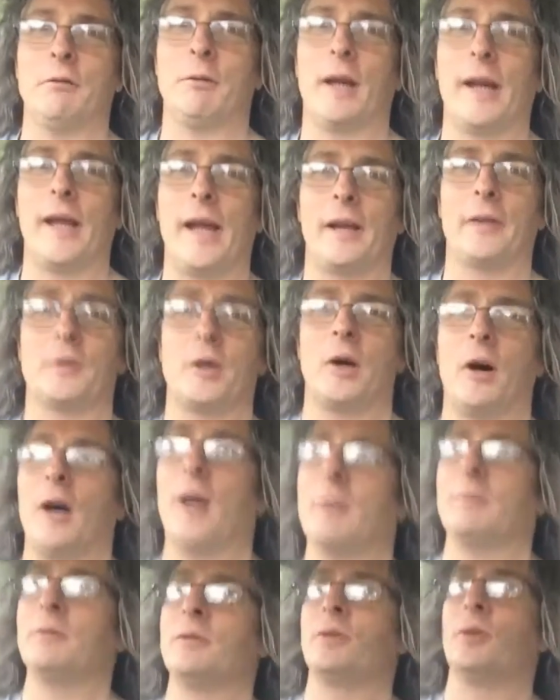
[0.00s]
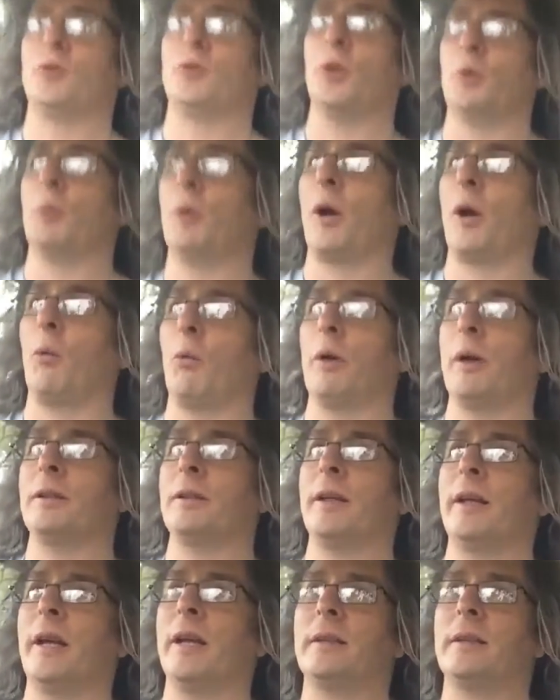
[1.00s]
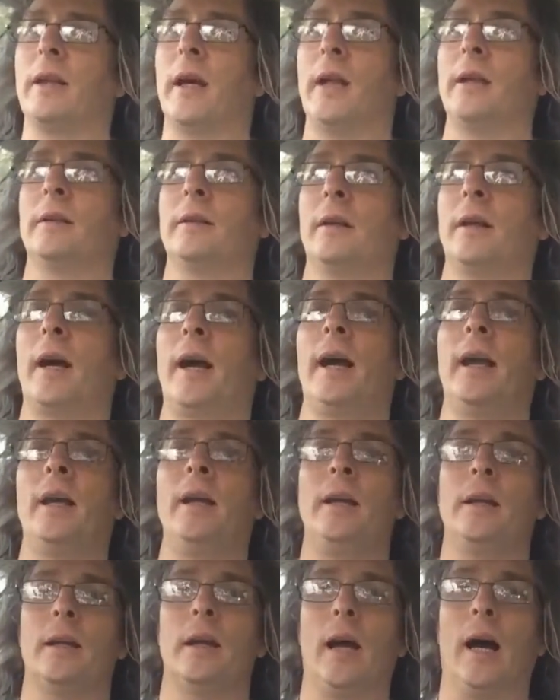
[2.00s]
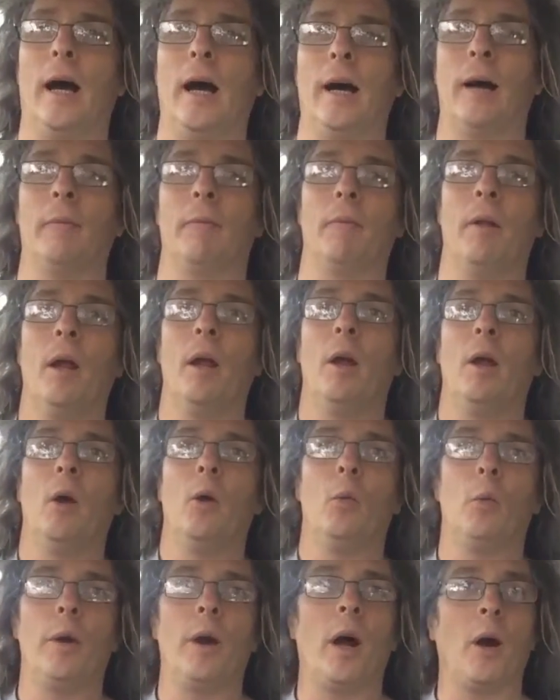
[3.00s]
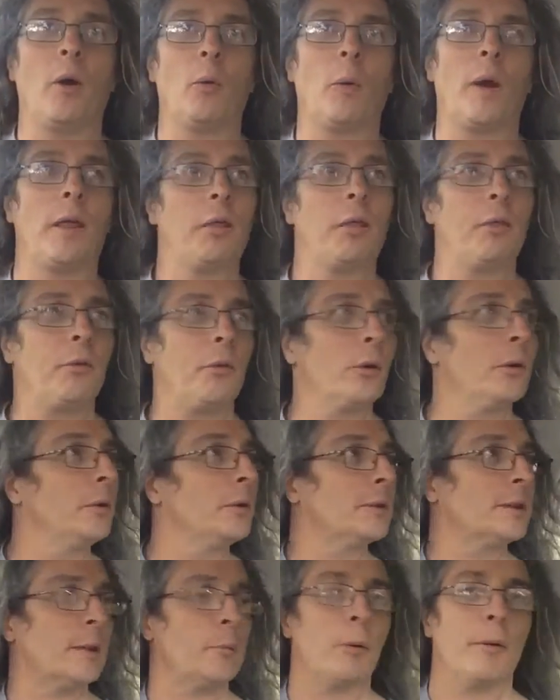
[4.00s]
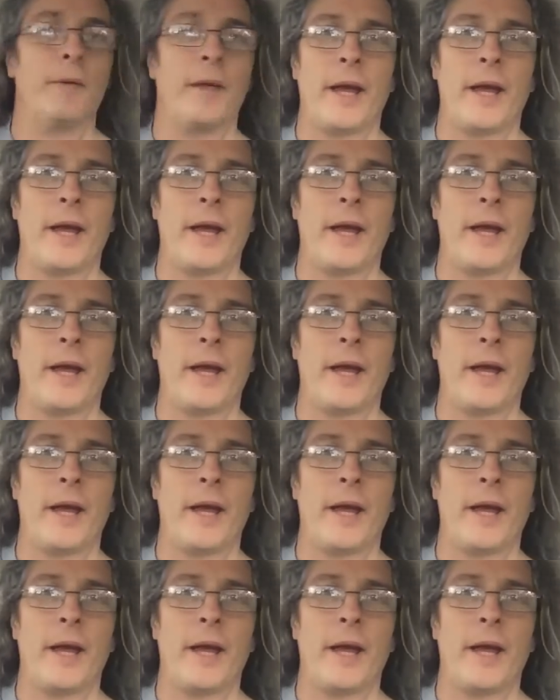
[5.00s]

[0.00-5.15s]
run out of time to do what I wanted to get done today. When I went through some of the